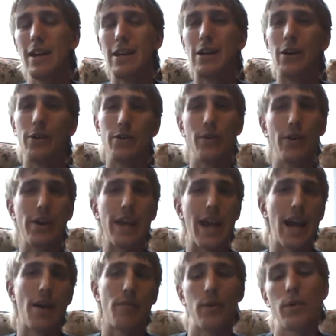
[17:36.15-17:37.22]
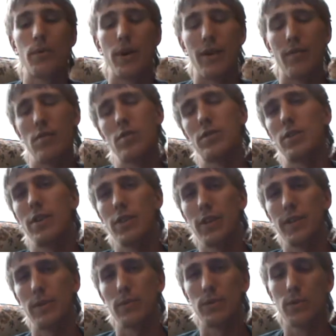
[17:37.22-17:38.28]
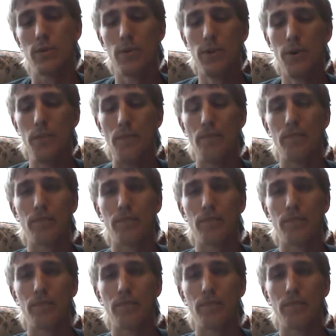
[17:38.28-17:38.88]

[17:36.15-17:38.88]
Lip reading: you know, you already have it or whatever, so I thought that was cool.